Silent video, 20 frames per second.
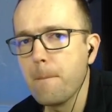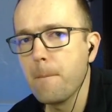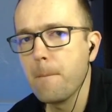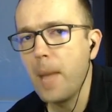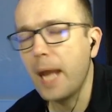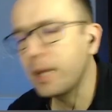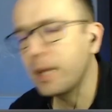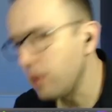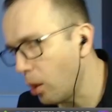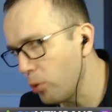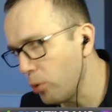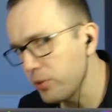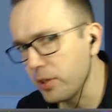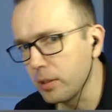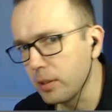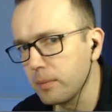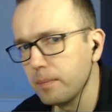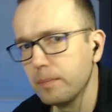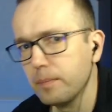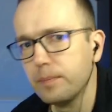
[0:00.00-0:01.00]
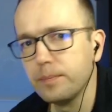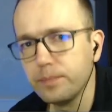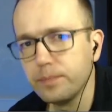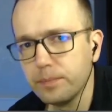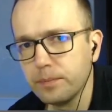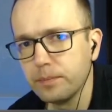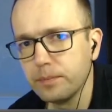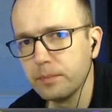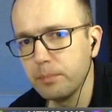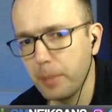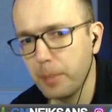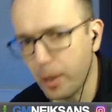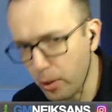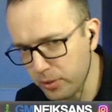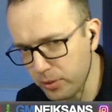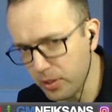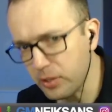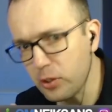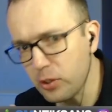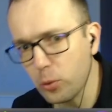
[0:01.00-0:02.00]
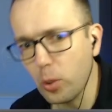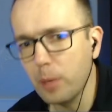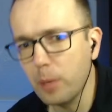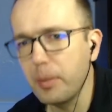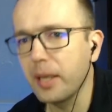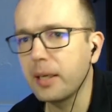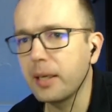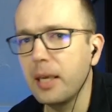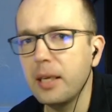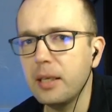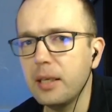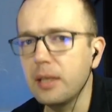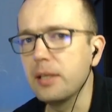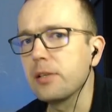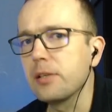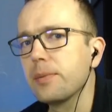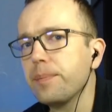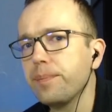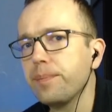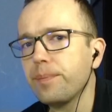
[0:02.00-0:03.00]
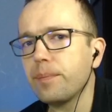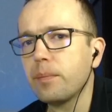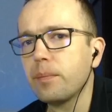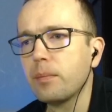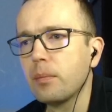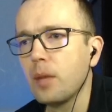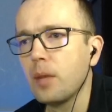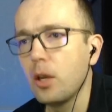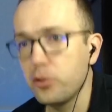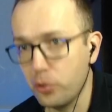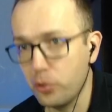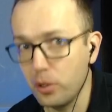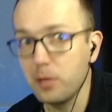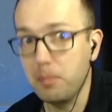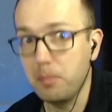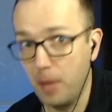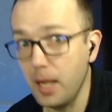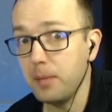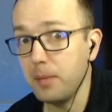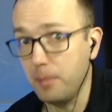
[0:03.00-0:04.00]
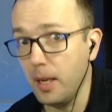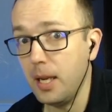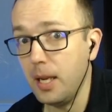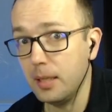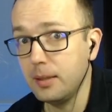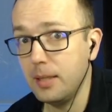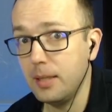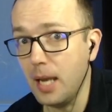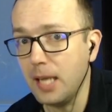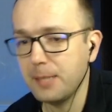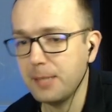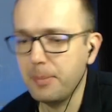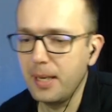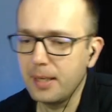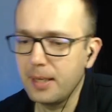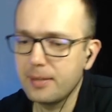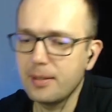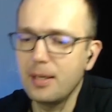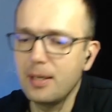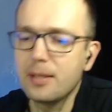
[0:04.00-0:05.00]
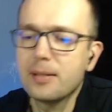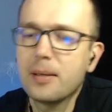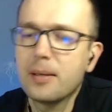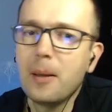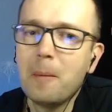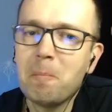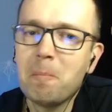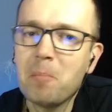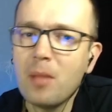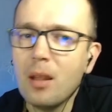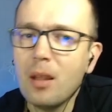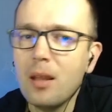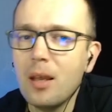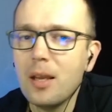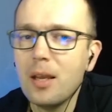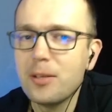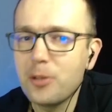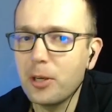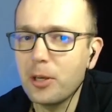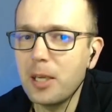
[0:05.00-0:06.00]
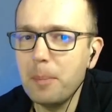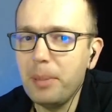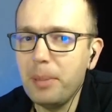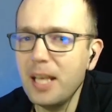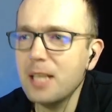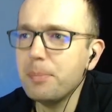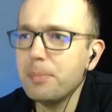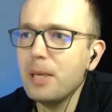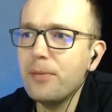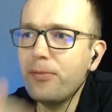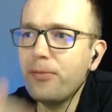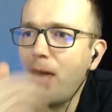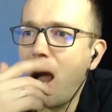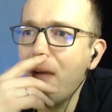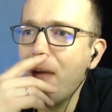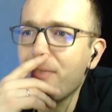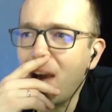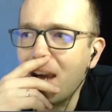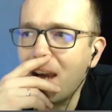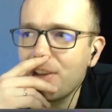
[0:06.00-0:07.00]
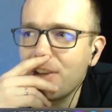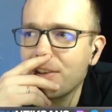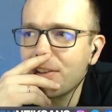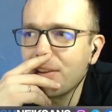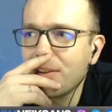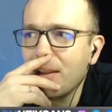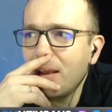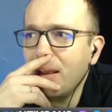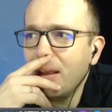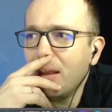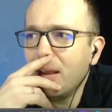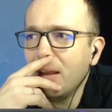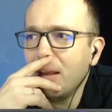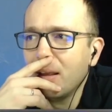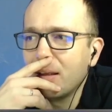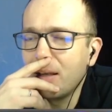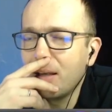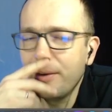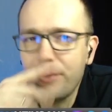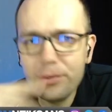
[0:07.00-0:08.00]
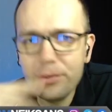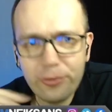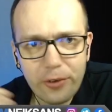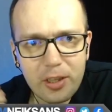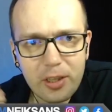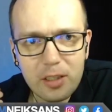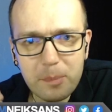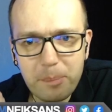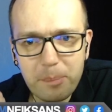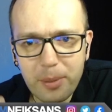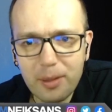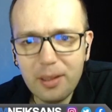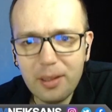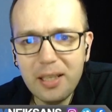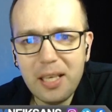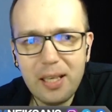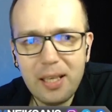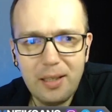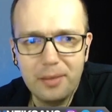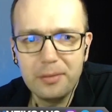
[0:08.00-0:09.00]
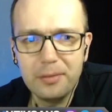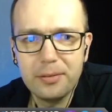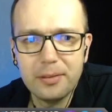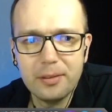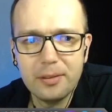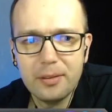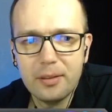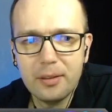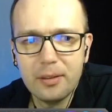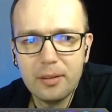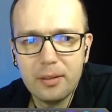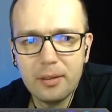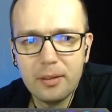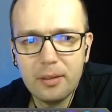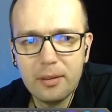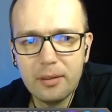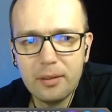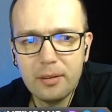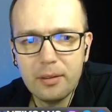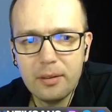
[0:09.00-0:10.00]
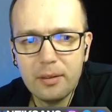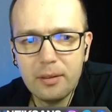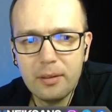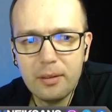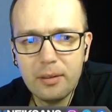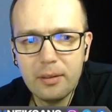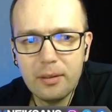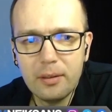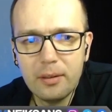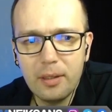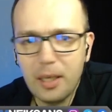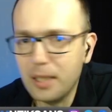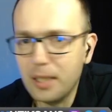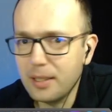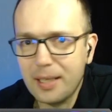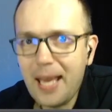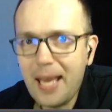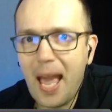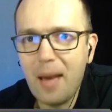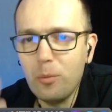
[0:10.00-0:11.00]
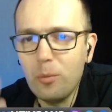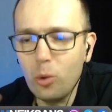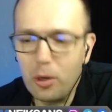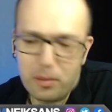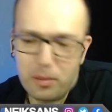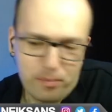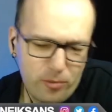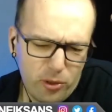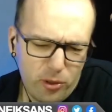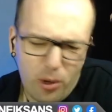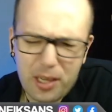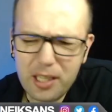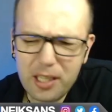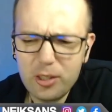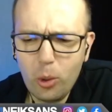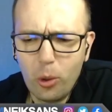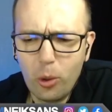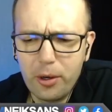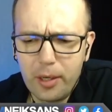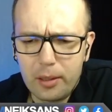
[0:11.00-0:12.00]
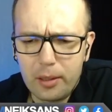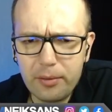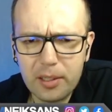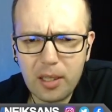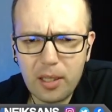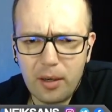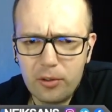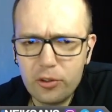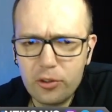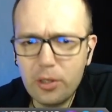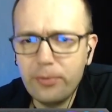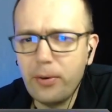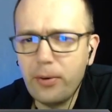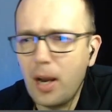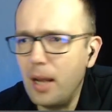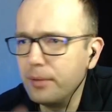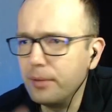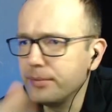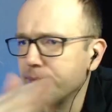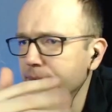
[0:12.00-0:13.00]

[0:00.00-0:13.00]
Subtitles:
I close it, because this is where my king is. So it does make sense. So he plays b5, I just cannot really believe it can work. So I ignore it, whatever, g5.